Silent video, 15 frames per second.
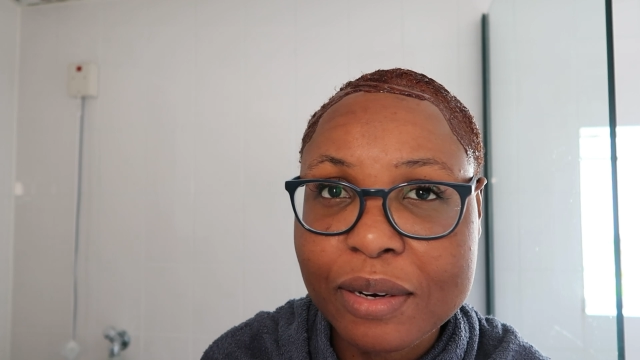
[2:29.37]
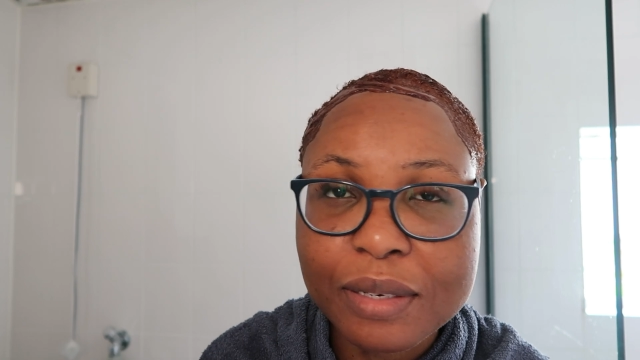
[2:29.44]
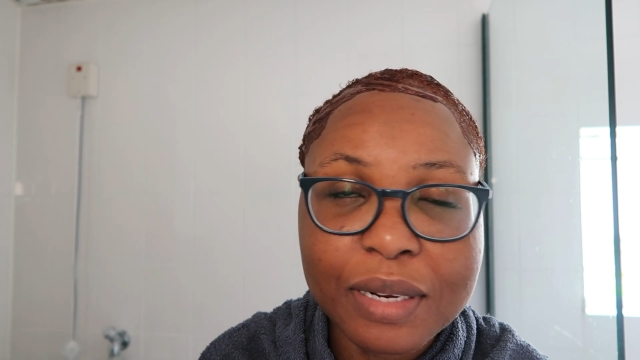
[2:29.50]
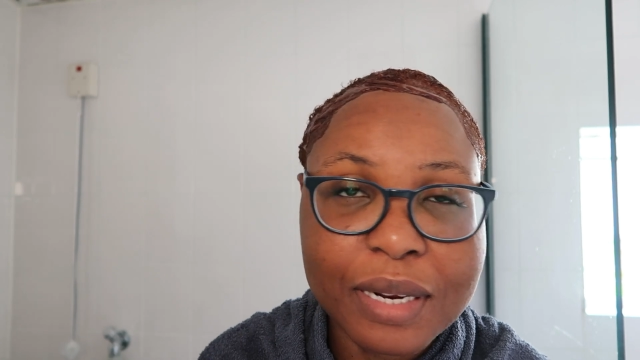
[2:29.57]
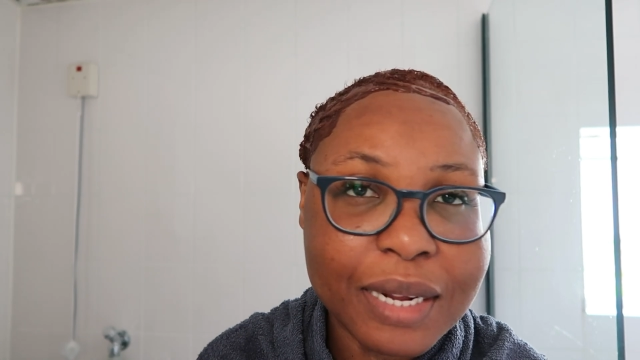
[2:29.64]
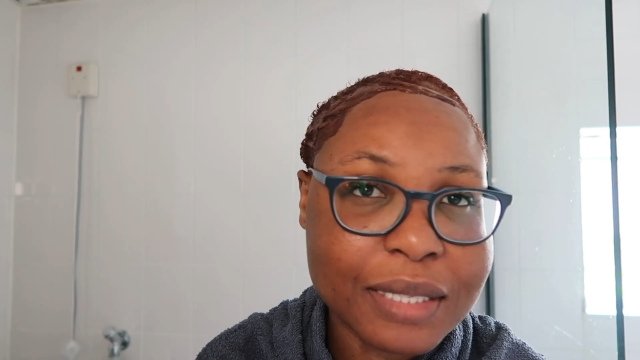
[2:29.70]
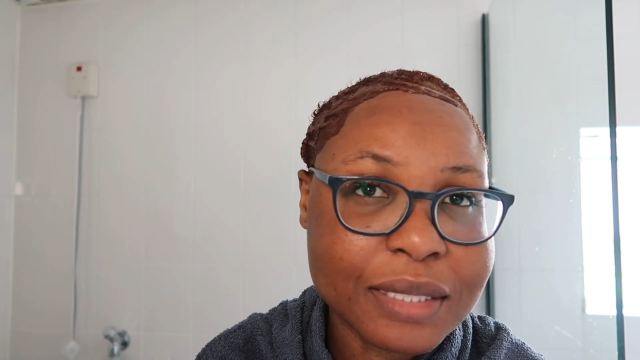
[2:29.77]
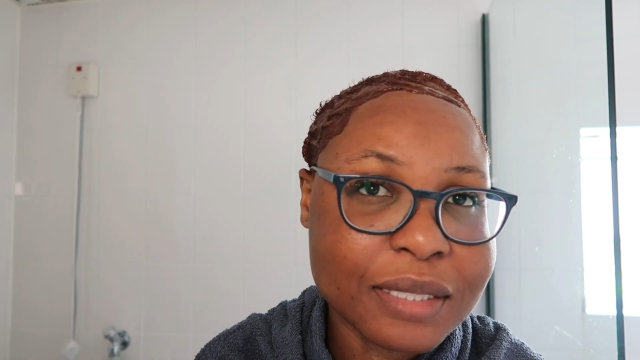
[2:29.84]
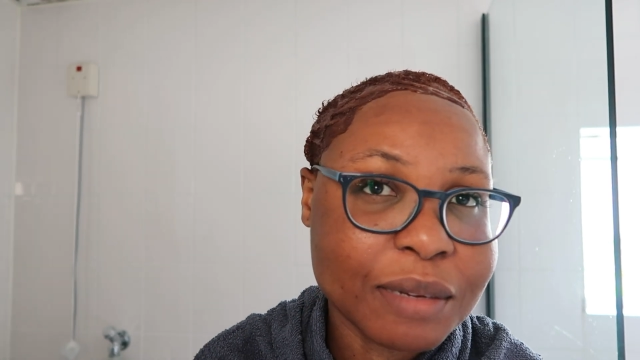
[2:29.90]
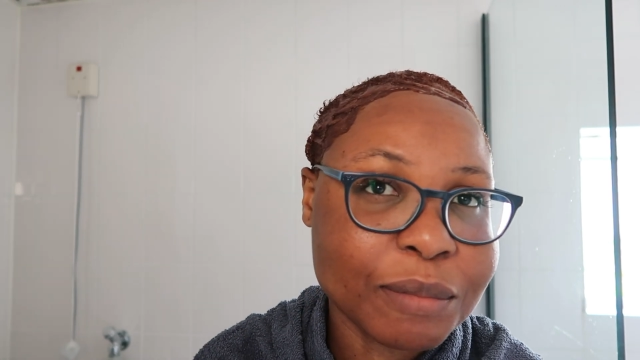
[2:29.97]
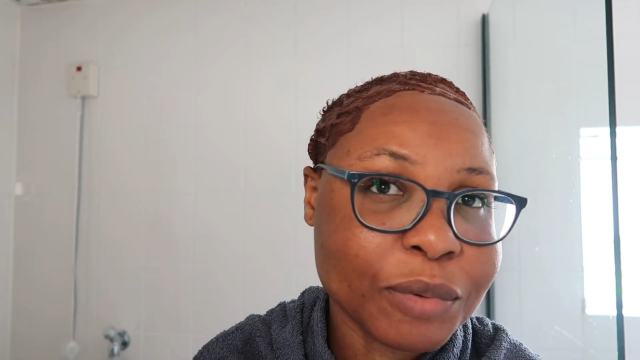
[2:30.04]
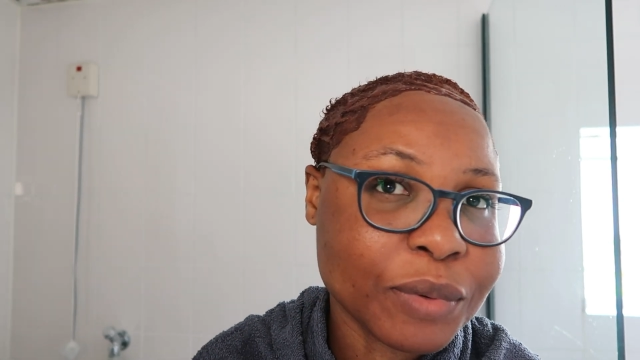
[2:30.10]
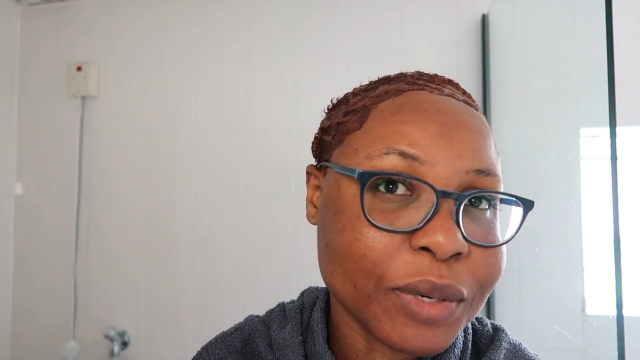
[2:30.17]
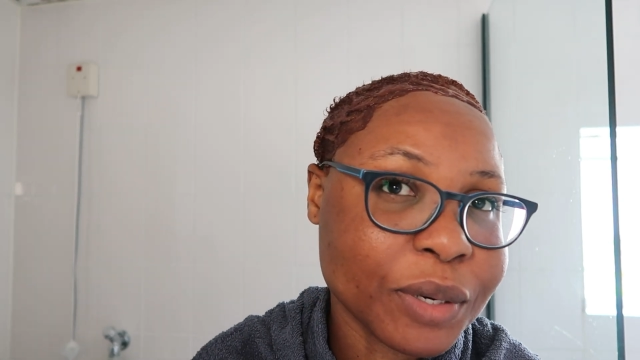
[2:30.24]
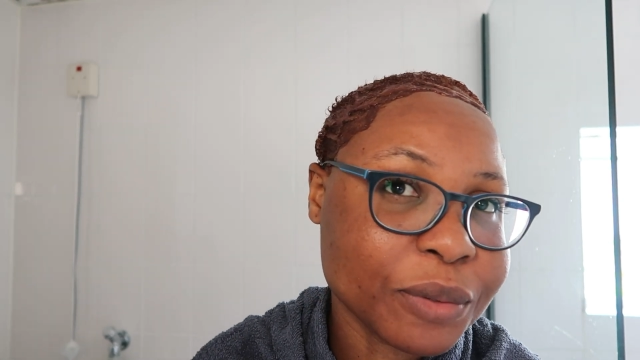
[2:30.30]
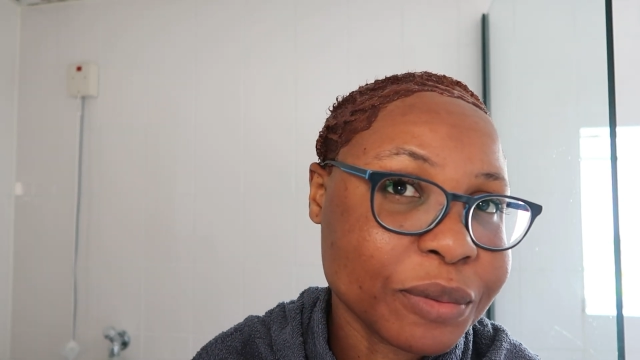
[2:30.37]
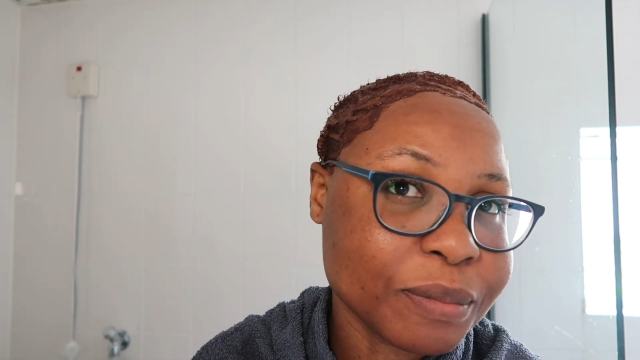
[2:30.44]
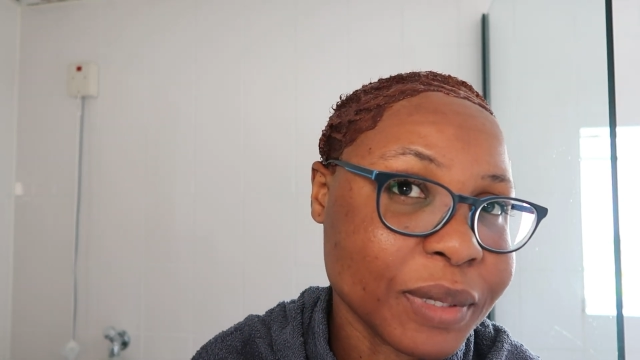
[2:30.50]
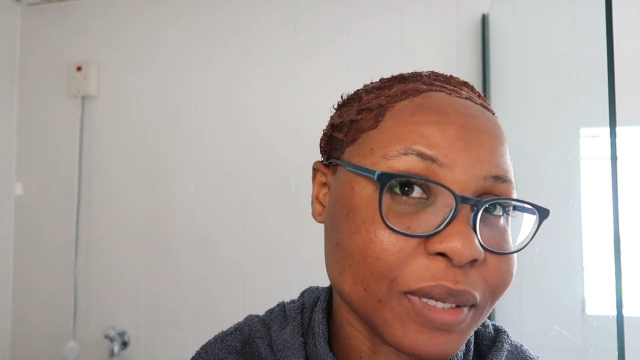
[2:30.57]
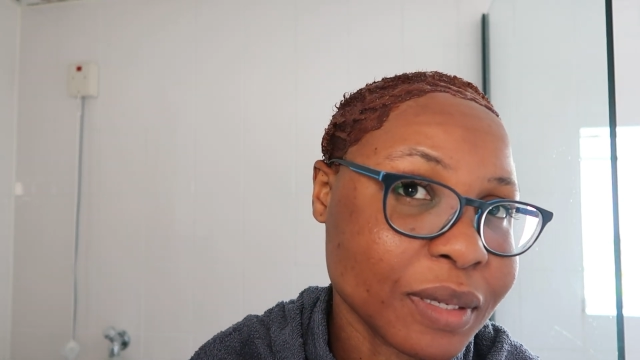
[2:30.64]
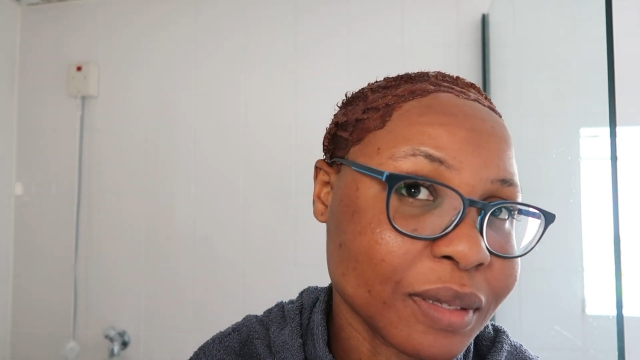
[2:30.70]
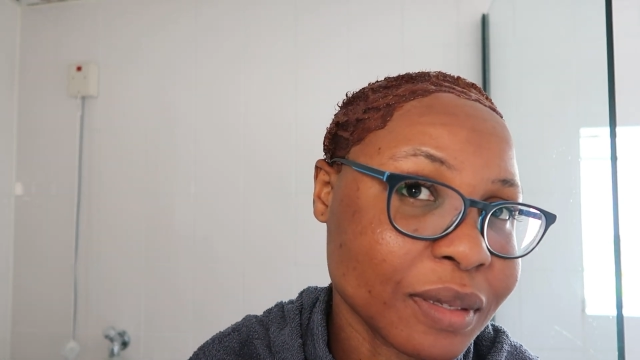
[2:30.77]
the last time around,
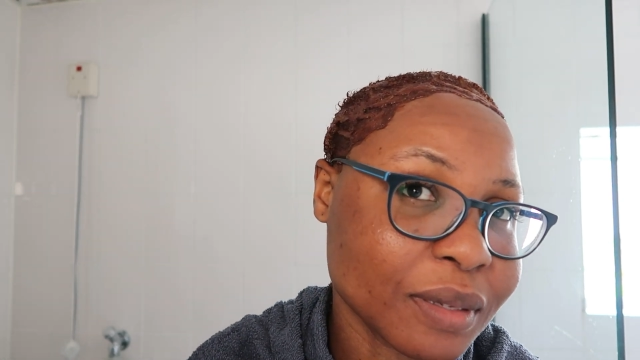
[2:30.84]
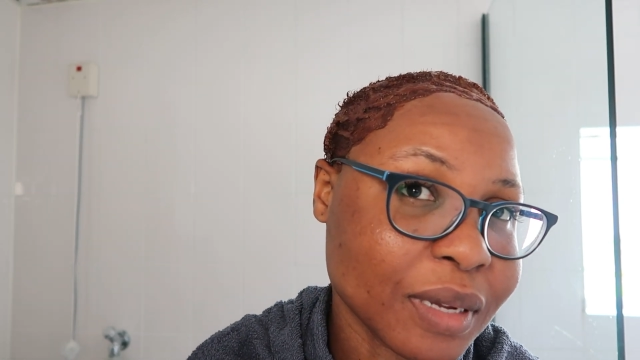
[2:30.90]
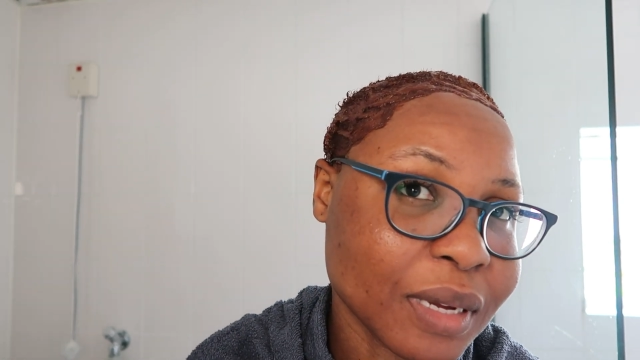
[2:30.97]
but